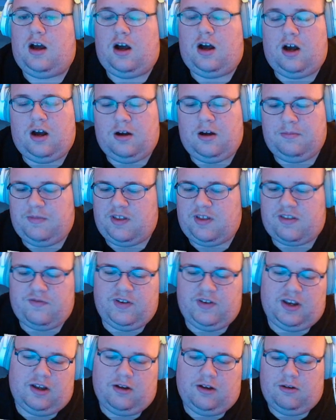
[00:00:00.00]
This
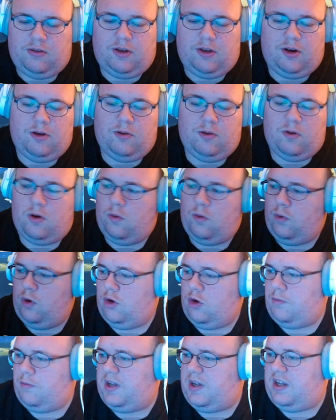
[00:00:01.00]
video, though, will
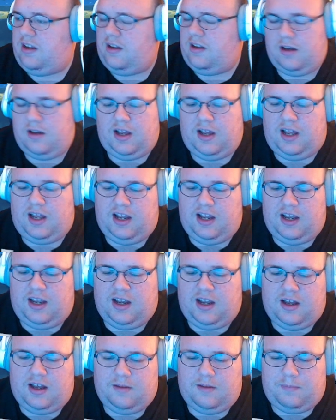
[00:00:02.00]
be a
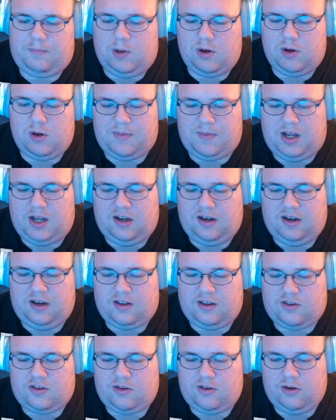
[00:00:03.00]
Pokemon
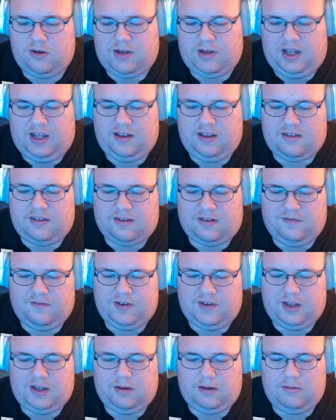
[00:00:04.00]
Showcase
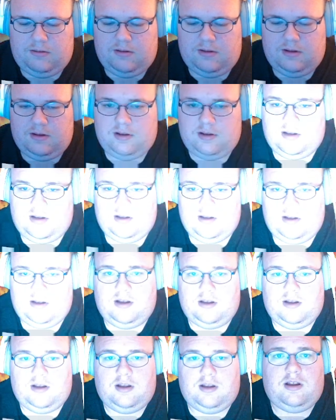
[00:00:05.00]
video.
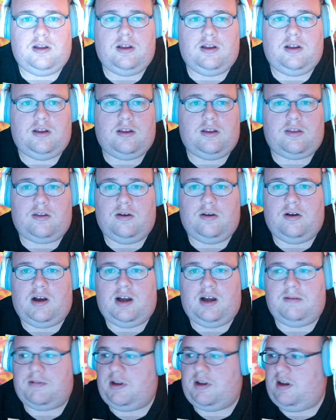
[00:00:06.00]
So
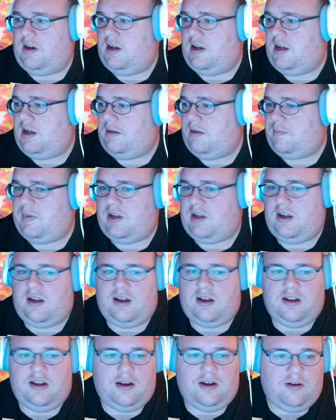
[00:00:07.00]
I'm going to hop
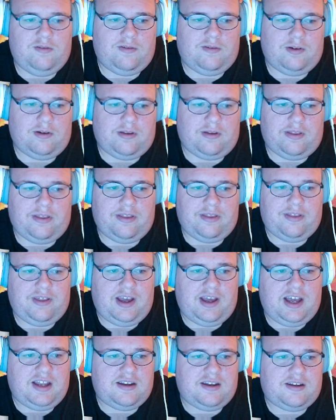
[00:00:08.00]
on over to that.